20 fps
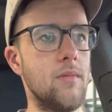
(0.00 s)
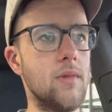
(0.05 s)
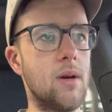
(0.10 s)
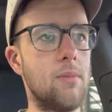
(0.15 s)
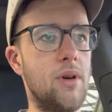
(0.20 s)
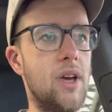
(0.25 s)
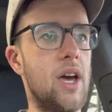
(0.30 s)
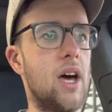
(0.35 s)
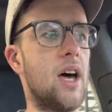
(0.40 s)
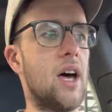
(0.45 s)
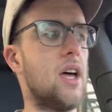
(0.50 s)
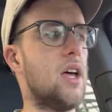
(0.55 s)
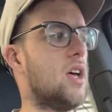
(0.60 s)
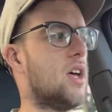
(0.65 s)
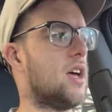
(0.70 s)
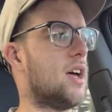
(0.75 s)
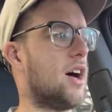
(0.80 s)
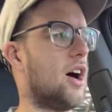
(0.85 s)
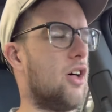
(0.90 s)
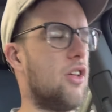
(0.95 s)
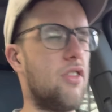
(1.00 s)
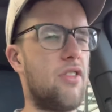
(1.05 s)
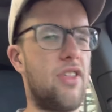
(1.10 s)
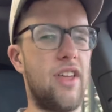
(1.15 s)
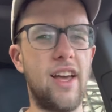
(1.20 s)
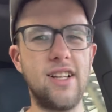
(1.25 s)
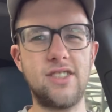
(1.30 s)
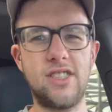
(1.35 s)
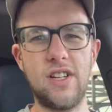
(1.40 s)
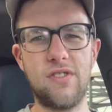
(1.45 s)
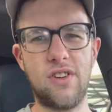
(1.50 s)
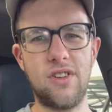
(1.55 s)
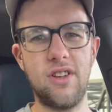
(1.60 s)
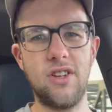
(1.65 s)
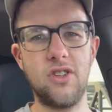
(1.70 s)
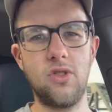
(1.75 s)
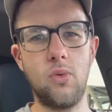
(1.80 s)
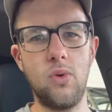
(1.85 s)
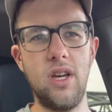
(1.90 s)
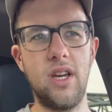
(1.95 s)
But yeah, other things different
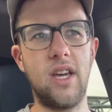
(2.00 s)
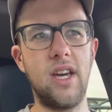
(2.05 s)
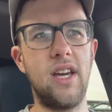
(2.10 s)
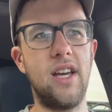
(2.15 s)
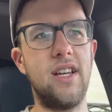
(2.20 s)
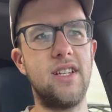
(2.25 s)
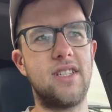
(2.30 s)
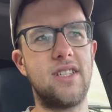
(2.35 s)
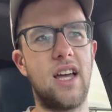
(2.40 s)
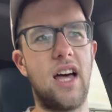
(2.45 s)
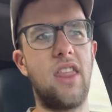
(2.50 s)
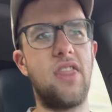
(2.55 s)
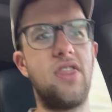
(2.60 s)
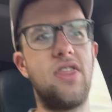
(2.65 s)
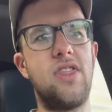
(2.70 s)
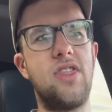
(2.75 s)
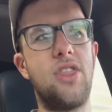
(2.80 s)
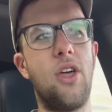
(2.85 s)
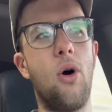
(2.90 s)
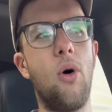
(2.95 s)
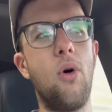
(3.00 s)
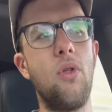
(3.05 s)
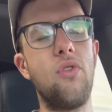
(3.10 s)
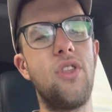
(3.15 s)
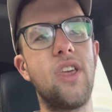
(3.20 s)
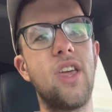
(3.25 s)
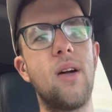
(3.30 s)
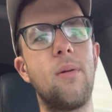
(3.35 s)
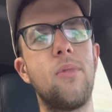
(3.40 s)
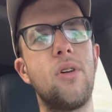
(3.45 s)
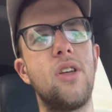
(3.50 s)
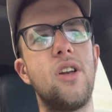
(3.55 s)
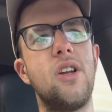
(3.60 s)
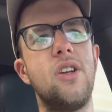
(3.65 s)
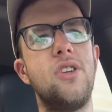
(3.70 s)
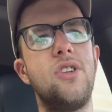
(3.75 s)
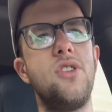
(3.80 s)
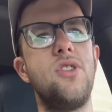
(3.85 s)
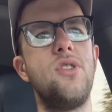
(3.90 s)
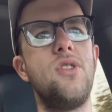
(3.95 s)
this week is I don't think I'm going to
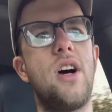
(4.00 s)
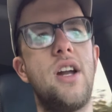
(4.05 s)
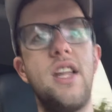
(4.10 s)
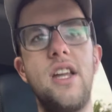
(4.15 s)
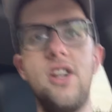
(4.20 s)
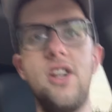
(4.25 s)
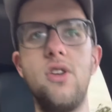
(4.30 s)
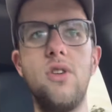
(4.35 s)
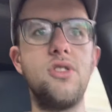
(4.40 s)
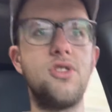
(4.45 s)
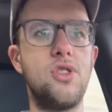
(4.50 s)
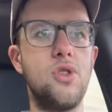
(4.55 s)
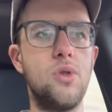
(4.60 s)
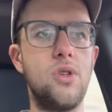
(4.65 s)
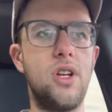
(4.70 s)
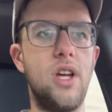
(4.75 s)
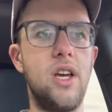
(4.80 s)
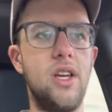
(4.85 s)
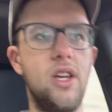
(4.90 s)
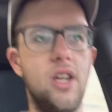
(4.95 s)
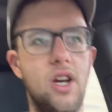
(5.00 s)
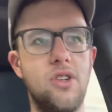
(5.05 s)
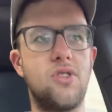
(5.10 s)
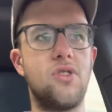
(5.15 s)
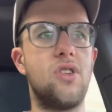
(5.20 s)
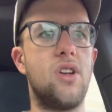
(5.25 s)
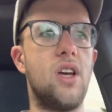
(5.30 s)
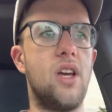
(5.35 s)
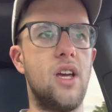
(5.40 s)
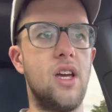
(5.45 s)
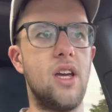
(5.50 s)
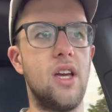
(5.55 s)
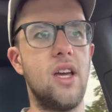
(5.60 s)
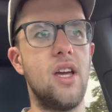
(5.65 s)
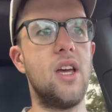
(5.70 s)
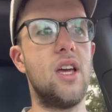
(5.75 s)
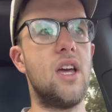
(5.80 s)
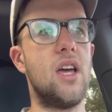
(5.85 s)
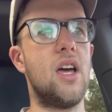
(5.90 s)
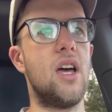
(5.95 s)
do, I didn't do a 2-a-day yesterday.
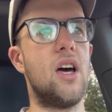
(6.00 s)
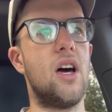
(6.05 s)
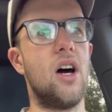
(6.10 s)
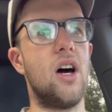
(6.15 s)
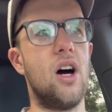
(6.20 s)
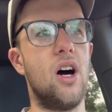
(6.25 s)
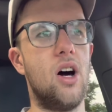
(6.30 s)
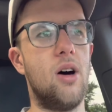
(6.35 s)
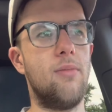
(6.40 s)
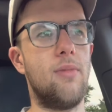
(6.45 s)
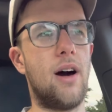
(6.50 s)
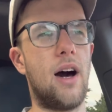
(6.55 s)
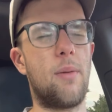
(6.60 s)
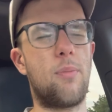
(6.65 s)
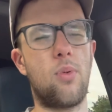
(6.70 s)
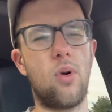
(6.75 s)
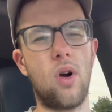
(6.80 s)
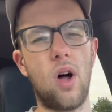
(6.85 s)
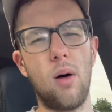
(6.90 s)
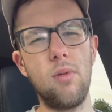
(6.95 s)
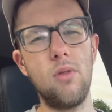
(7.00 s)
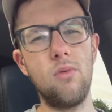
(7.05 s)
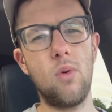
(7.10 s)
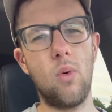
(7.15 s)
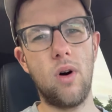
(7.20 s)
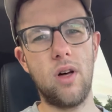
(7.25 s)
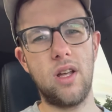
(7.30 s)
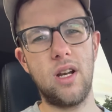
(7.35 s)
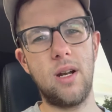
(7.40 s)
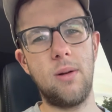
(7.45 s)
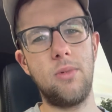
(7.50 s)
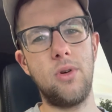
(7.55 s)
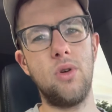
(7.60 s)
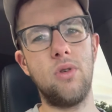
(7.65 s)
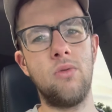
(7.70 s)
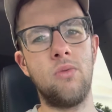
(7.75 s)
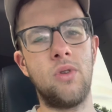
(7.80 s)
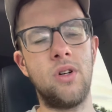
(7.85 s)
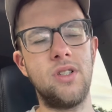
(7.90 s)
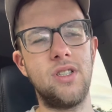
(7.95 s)
I probably will wind up
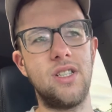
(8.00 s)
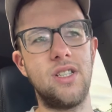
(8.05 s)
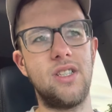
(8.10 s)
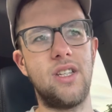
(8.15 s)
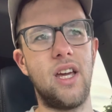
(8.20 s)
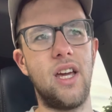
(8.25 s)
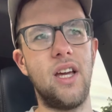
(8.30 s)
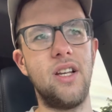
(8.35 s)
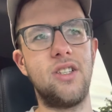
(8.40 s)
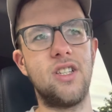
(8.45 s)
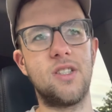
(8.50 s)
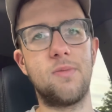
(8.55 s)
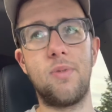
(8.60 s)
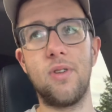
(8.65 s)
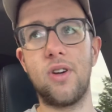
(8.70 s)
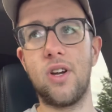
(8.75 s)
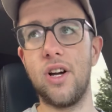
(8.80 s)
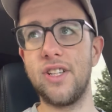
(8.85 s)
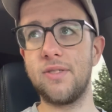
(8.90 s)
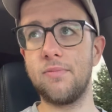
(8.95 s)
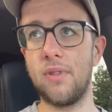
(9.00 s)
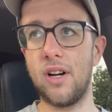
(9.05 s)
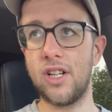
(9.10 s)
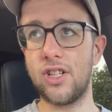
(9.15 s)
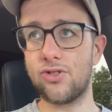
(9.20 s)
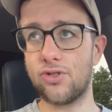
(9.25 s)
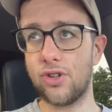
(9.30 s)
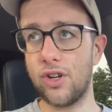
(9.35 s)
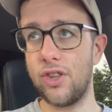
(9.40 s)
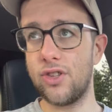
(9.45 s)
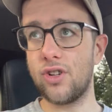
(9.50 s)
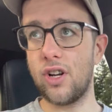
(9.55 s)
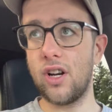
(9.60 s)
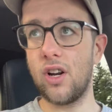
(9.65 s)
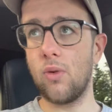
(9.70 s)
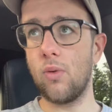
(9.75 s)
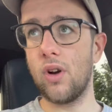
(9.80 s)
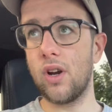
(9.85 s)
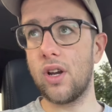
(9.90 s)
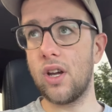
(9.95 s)
doing one today just because my strength
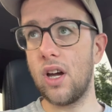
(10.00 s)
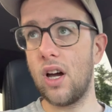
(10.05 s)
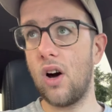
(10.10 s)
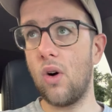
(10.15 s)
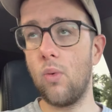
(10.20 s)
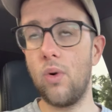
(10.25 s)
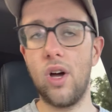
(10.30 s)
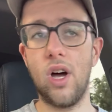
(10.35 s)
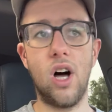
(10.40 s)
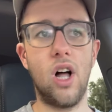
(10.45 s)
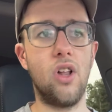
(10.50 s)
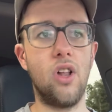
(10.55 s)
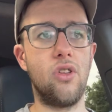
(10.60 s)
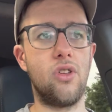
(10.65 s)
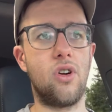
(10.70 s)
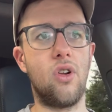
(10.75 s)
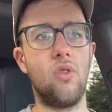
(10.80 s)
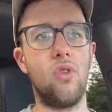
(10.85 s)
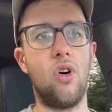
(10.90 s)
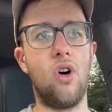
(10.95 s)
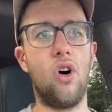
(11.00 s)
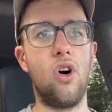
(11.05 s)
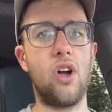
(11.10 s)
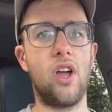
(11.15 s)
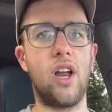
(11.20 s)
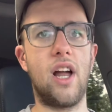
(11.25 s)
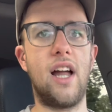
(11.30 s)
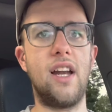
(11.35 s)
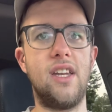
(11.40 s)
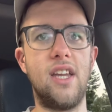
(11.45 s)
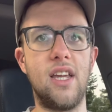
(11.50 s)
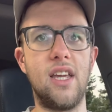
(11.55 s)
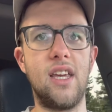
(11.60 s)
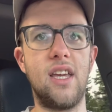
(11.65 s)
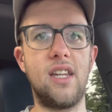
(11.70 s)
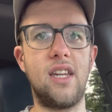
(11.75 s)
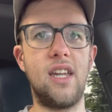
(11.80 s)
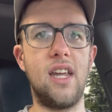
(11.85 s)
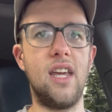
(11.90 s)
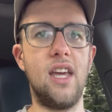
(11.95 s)
training workout went a little long and I didn't
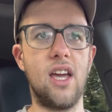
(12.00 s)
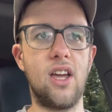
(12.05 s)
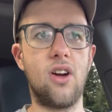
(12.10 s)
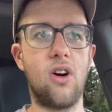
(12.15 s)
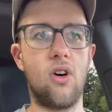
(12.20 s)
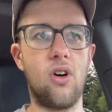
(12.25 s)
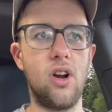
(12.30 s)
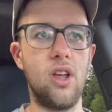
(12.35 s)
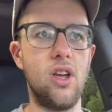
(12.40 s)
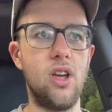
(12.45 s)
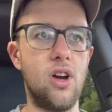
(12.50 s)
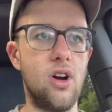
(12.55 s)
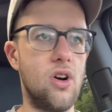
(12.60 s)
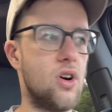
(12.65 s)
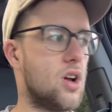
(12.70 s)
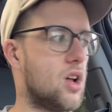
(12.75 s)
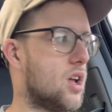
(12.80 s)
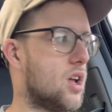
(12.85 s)
get to hit cardio.